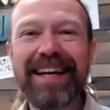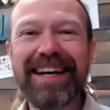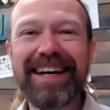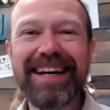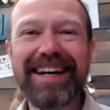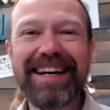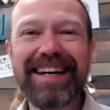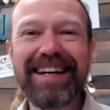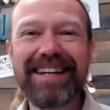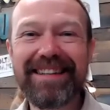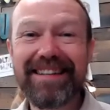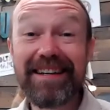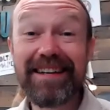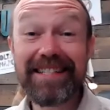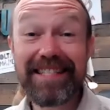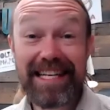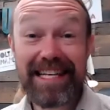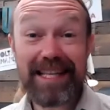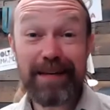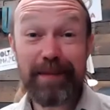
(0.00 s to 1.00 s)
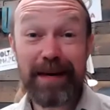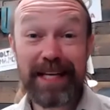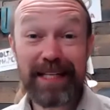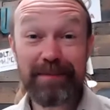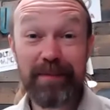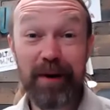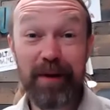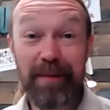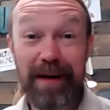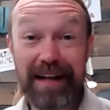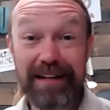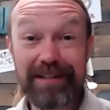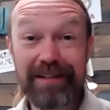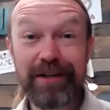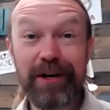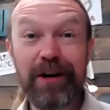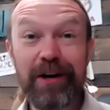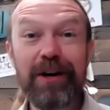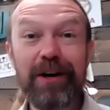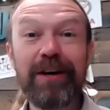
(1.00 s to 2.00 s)
that see the baseball bats
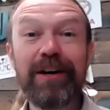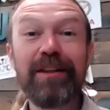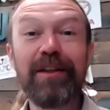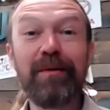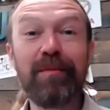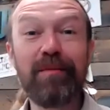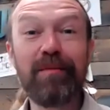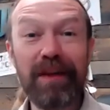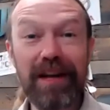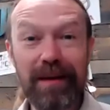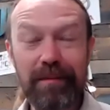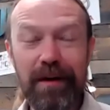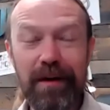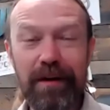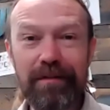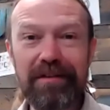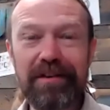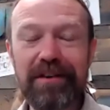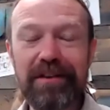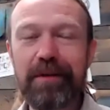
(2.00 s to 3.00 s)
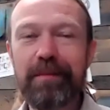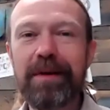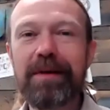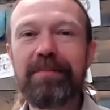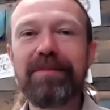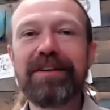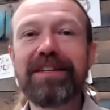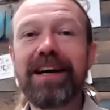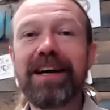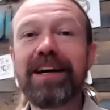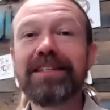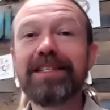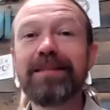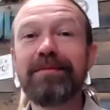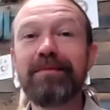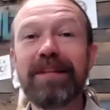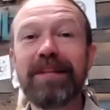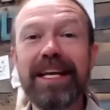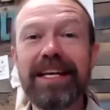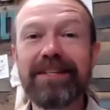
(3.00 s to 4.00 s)
turned, and they'll bring them over and they'll be able to
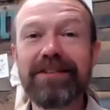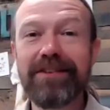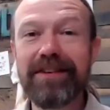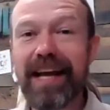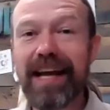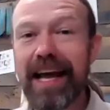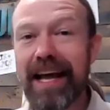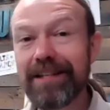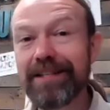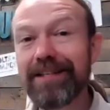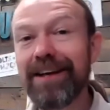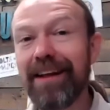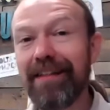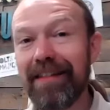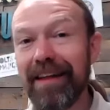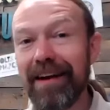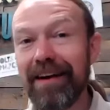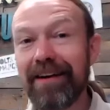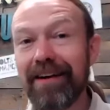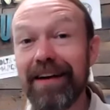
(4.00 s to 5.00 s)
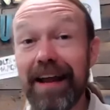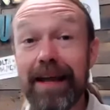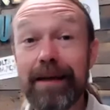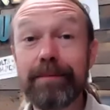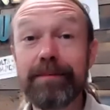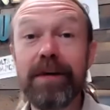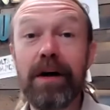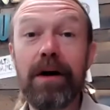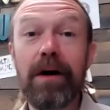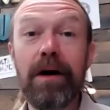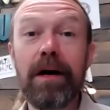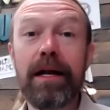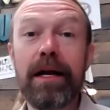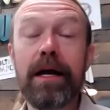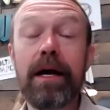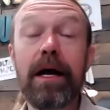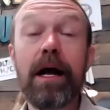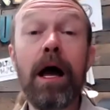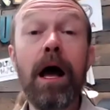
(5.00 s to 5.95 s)
custom laser etch their names on it.